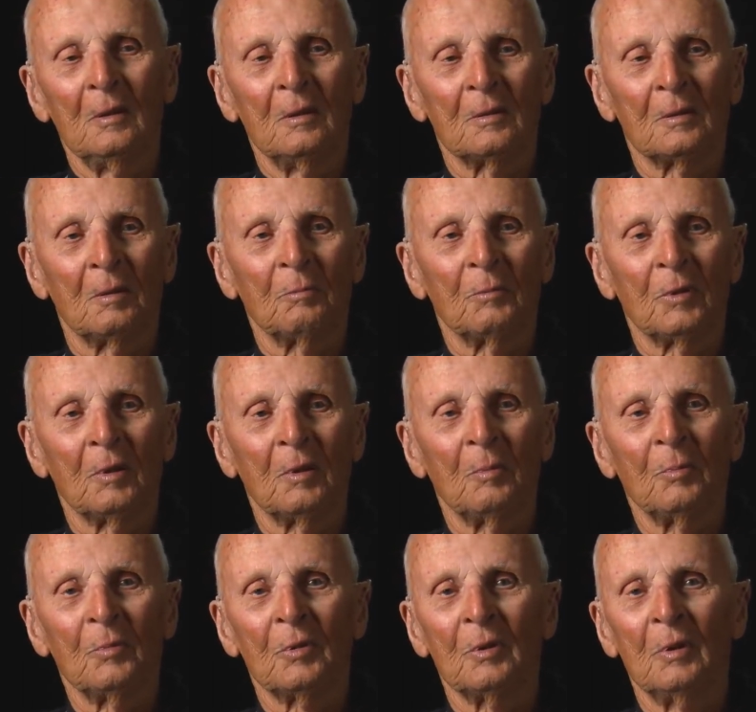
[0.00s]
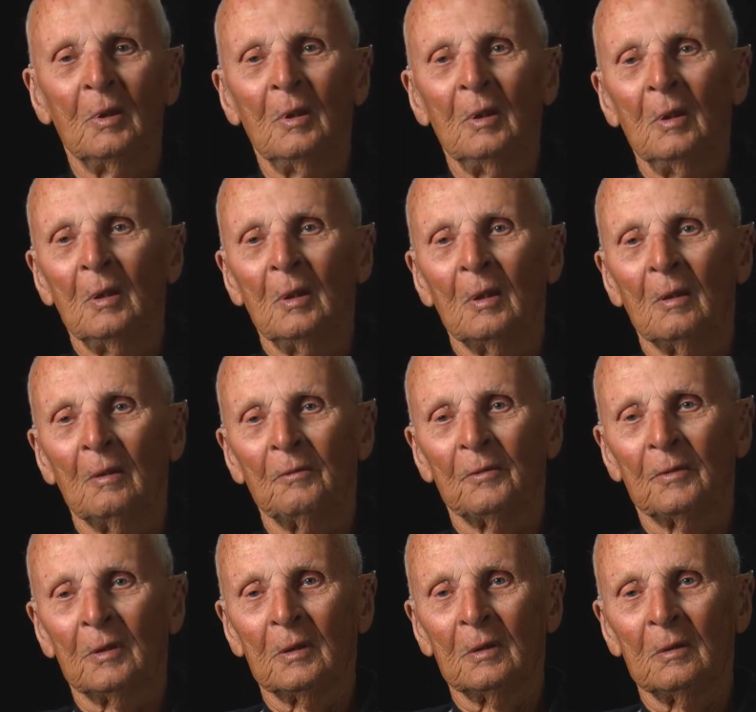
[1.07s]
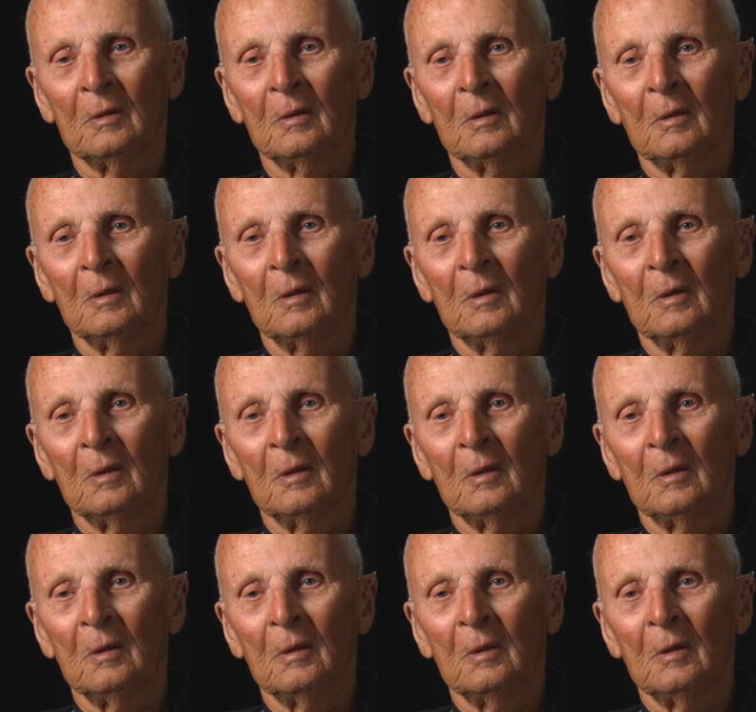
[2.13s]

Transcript: Sometimes I've seen